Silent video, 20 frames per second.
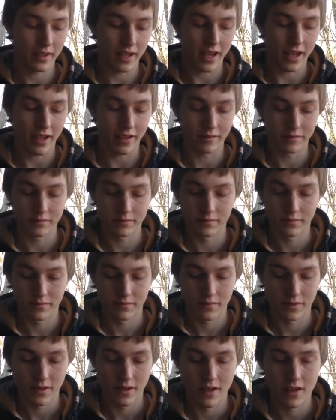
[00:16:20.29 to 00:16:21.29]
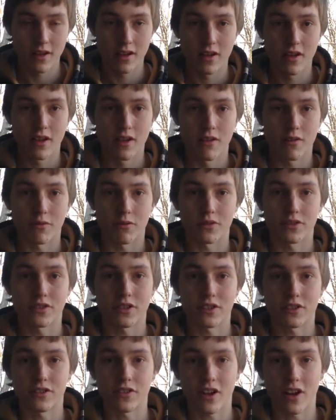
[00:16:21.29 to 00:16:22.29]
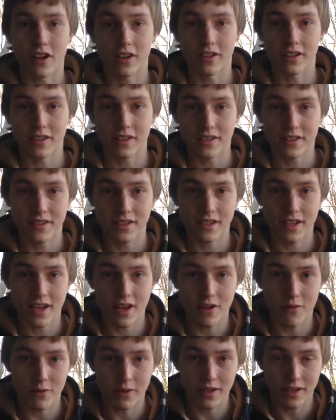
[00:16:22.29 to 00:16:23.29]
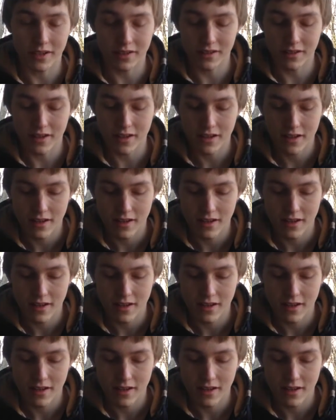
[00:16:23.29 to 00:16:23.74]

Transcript: and we'll start talking and see how we can